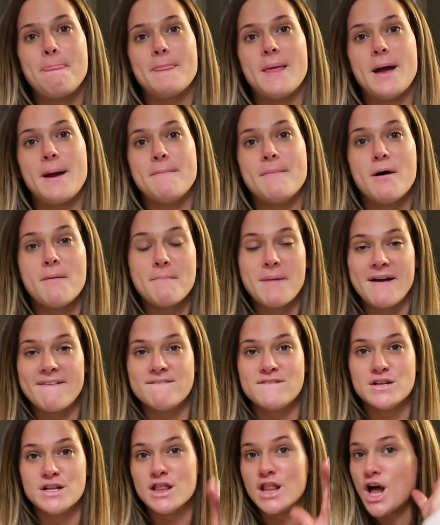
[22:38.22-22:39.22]
on my
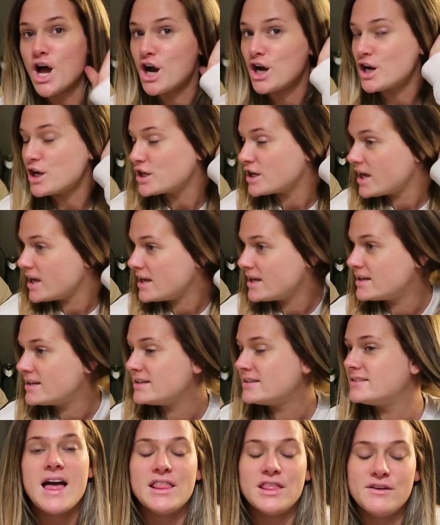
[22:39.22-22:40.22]
vlog.
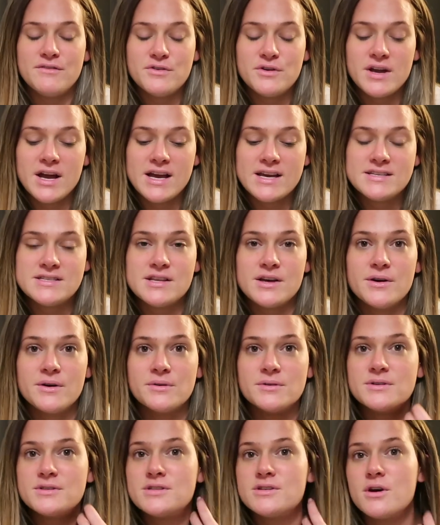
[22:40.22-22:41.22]
I love you guys
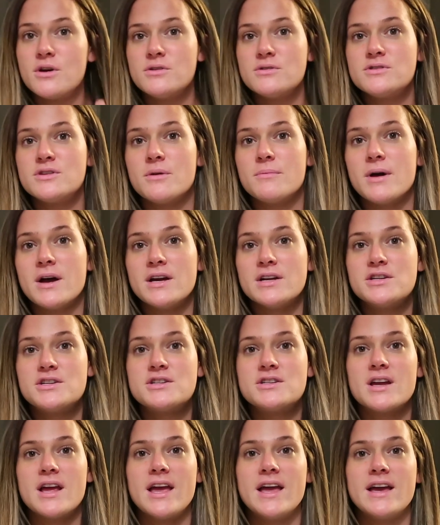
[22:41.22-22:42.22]
though so, so
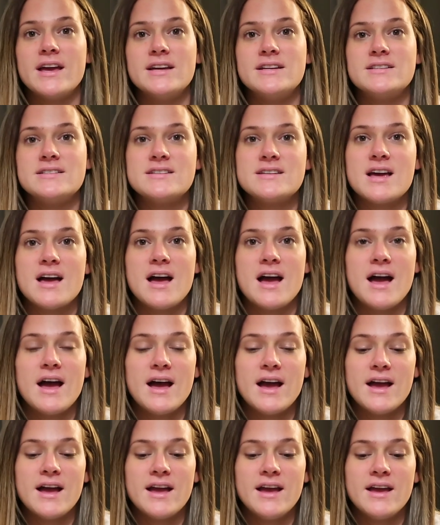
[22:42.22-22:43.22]
much, and
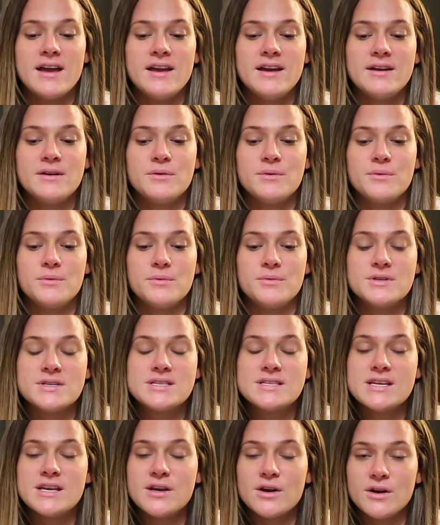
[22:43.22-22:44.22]
I will
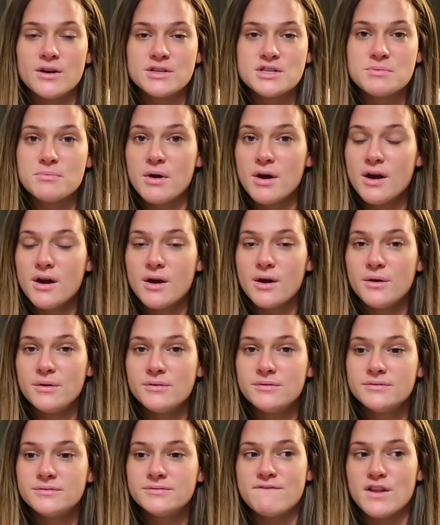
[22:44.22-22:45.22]
see y'all tomorrow.
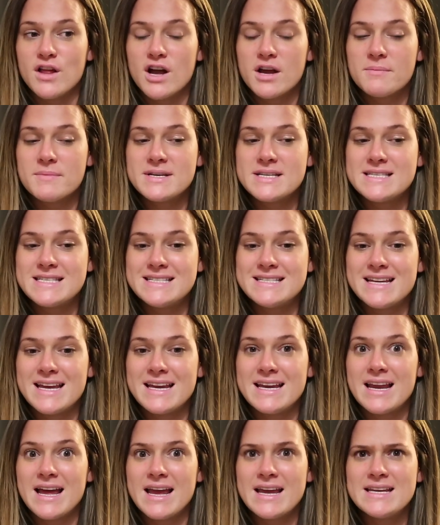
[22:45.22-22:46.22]
Vlogmas
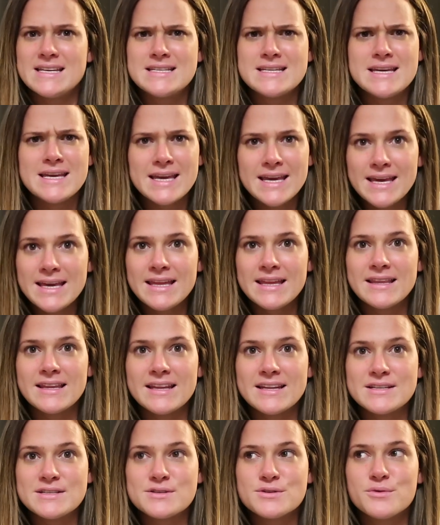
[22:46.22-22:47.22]
day 19.
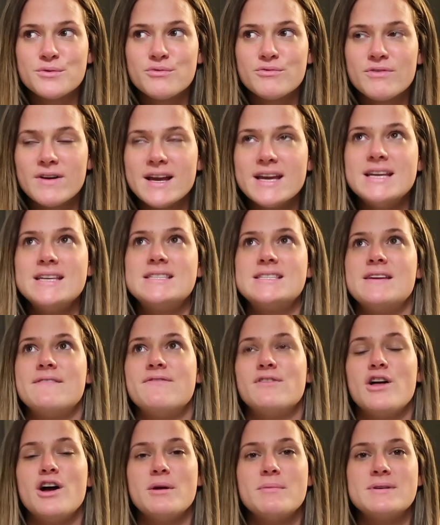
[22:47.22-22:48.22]
That is crazy.
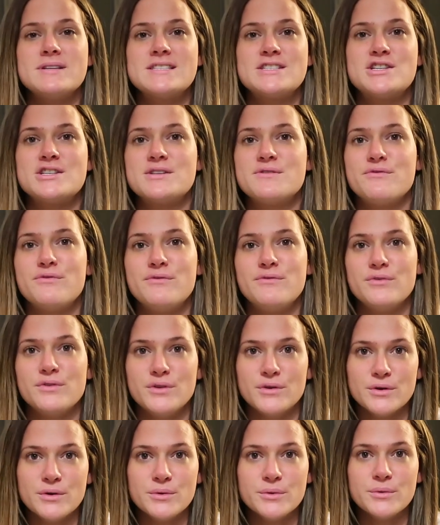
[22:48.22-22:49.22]
Vlogmas just
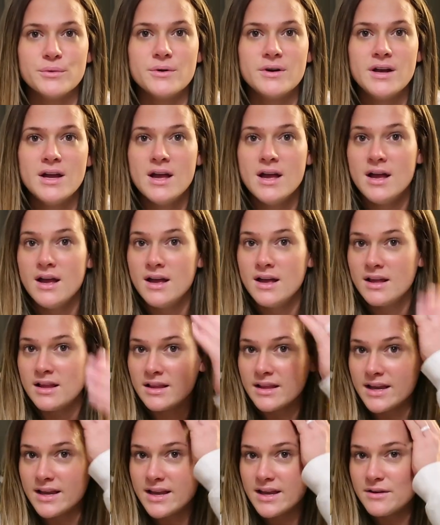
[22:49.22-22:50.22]
flew.
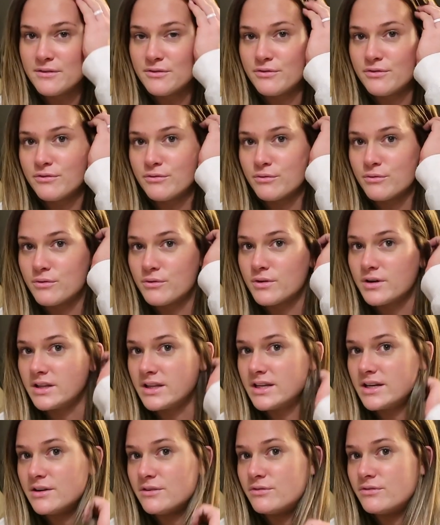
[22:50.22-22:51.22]
Like, it
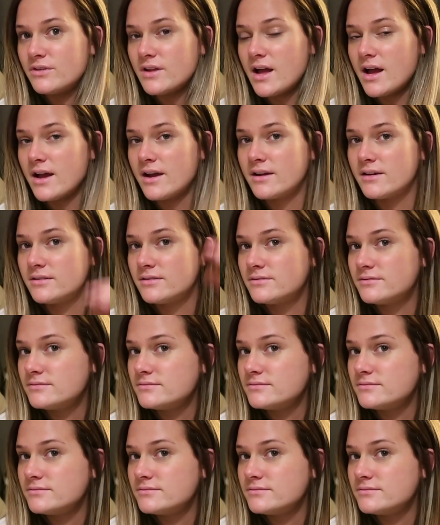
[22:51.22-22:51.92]
really did fly.